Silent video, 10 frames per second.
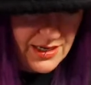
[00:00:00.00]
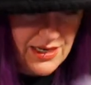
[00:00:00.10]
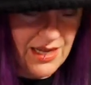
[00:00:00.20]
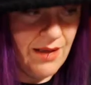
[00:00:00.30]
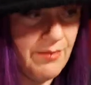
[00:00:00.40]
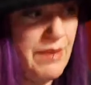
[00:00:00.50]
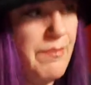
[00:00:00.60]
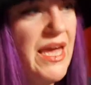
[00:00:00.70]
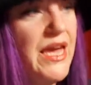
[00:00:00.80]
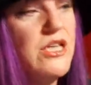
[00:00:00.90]
a
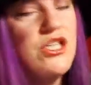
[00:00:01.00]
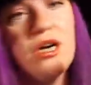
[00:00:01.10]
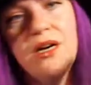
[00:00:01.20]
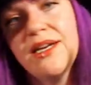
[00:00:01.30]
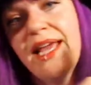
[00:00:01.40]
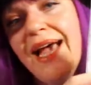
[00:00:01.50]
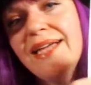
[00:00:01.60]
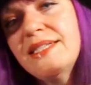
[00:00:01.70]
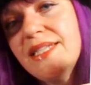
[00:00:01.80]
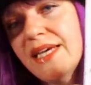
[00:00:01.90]
page on
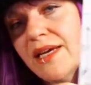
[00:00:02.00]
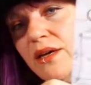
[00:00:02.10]
casting